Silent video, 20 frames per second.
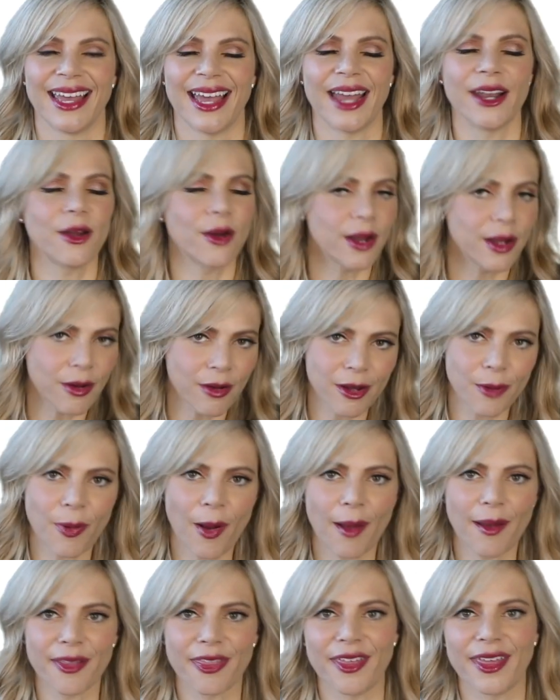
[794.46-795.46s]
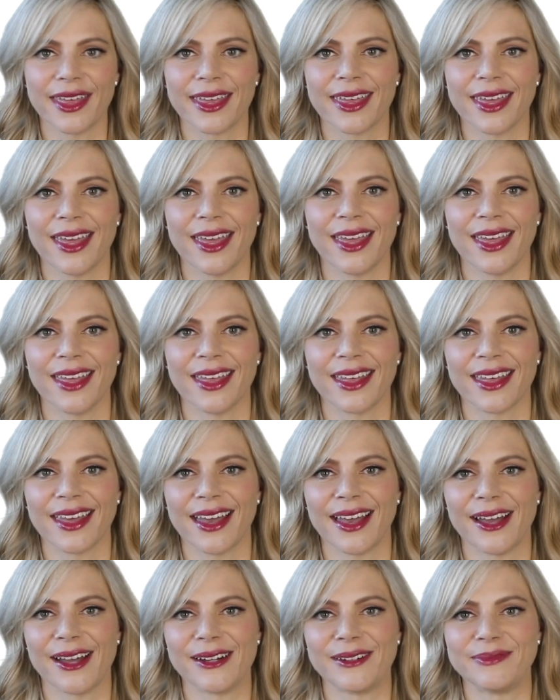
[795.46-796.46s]
I know you're probably thinking
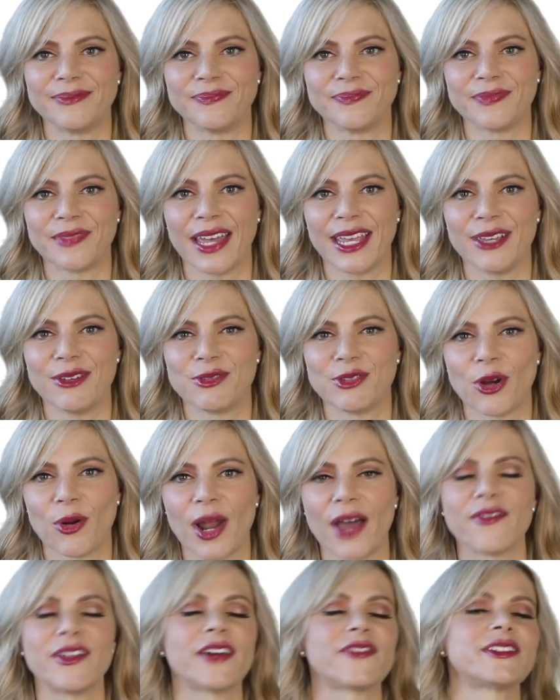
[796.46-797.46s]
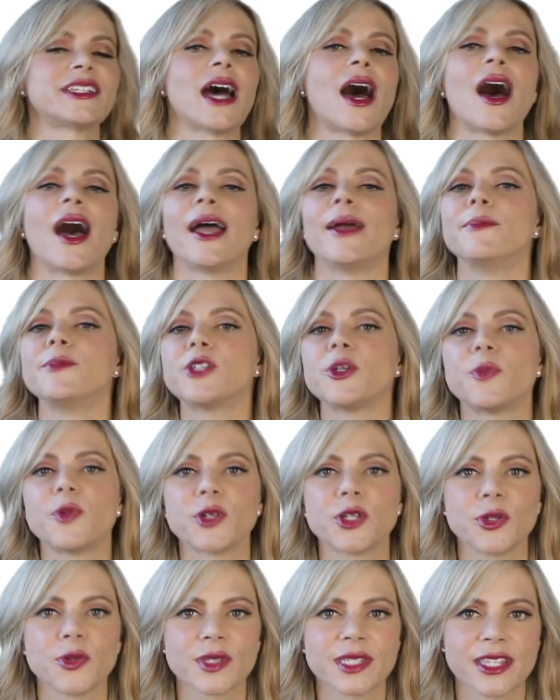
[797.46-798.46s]
that you don't have enough time to
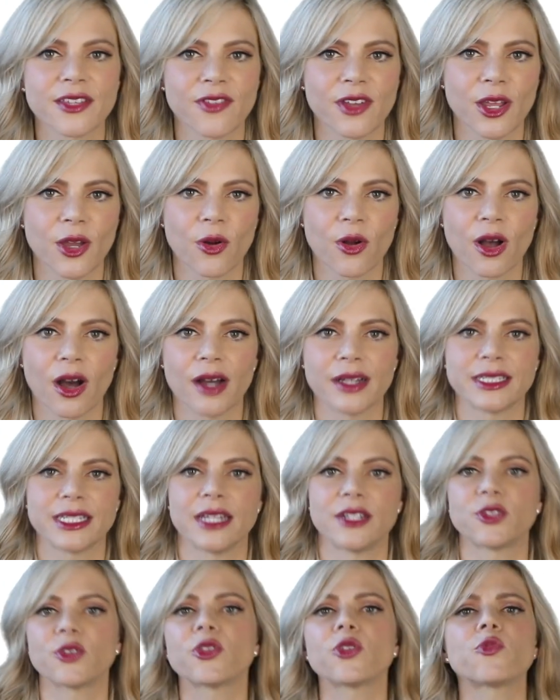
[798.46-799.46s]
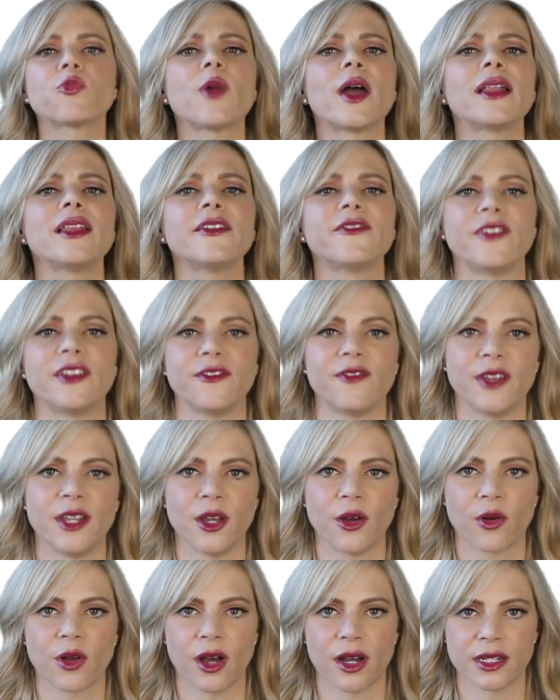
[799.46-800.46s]
produce the video content or the relevant
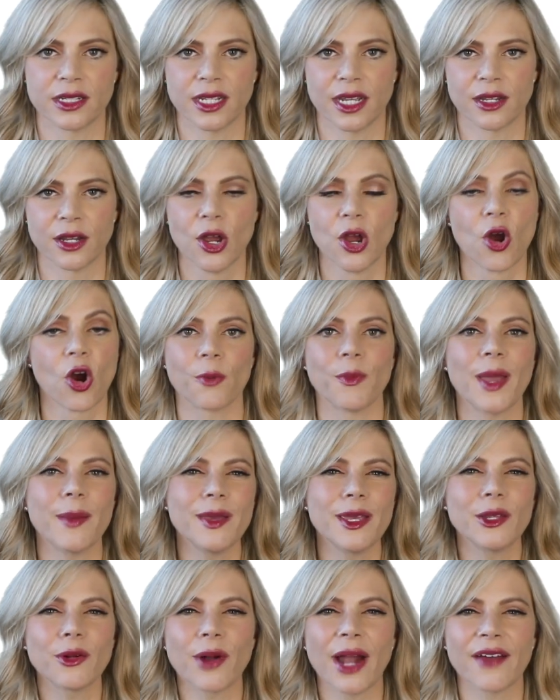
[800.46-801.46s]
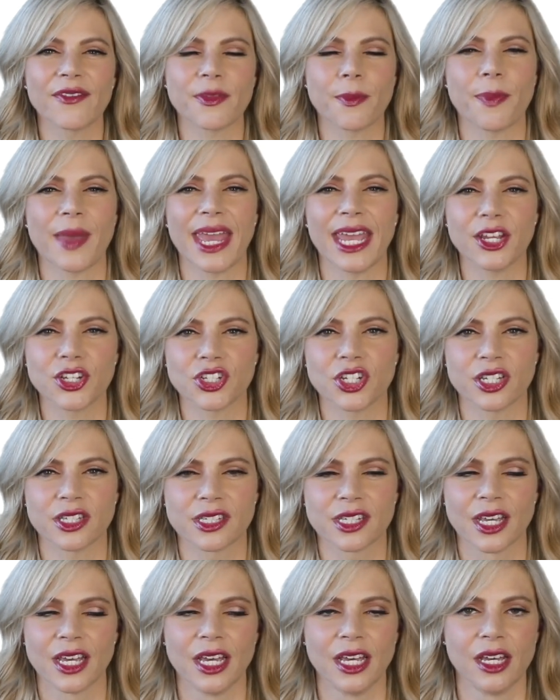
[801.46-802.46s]
video content, or maybe you don't have the
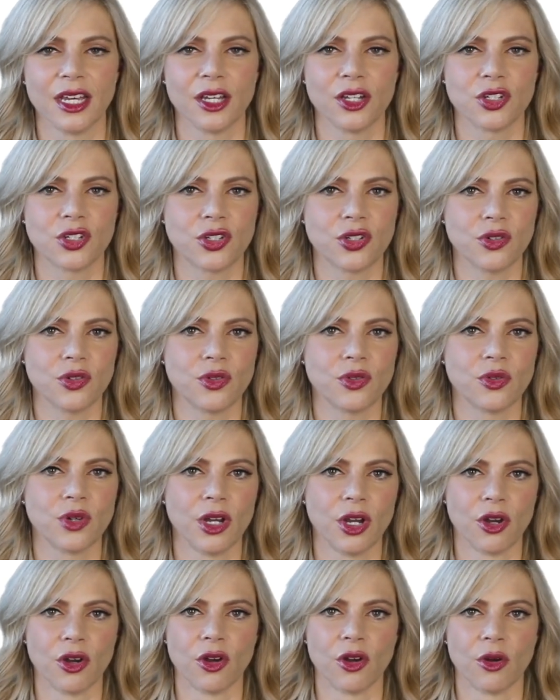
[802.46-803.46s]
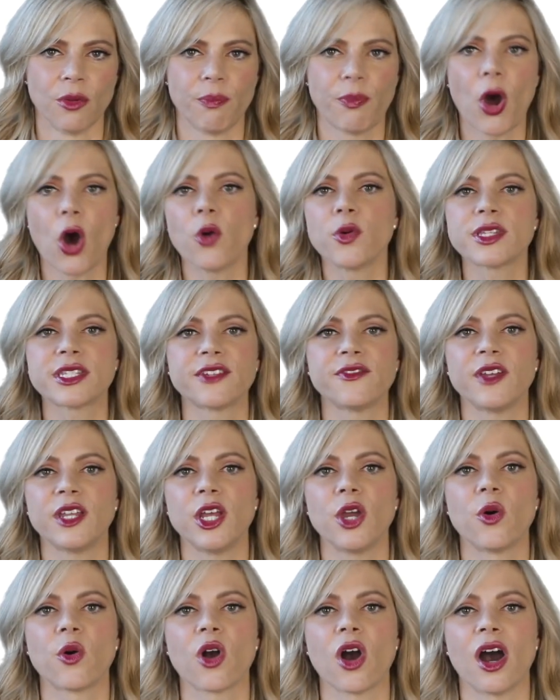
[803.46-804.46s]
patience to post
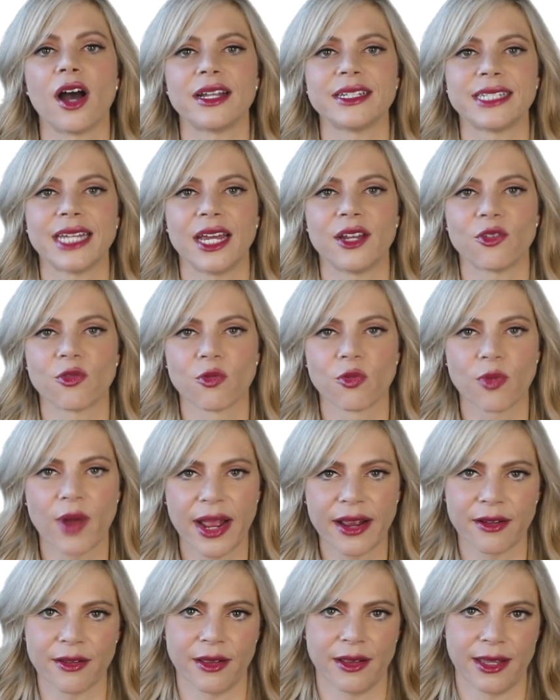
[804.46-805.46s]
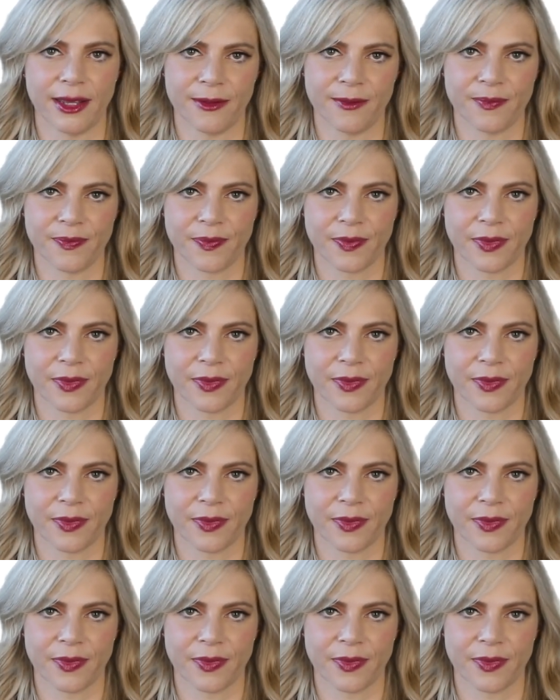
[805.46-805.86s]
video content regularly.